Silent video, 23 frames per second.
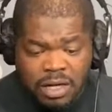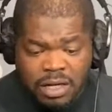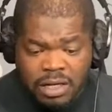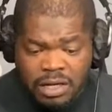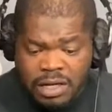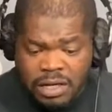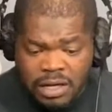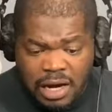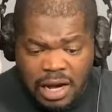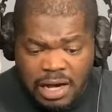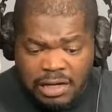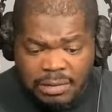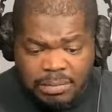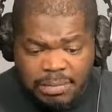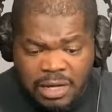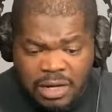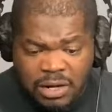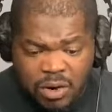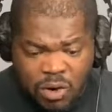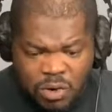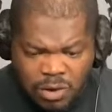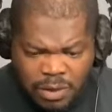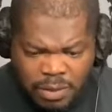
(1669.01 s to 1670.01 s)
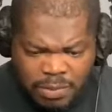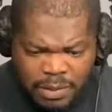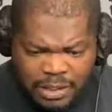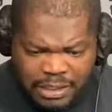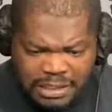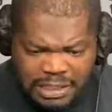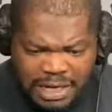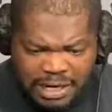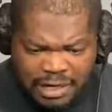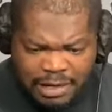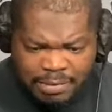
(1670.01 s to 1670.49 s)
You know what I mean? Hold on one
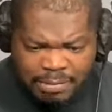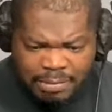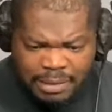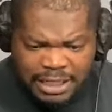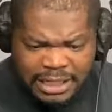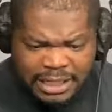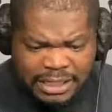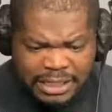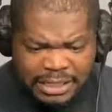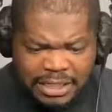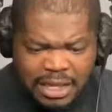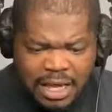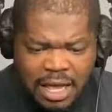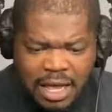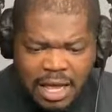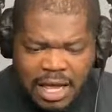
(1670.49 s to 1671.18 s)
second, please.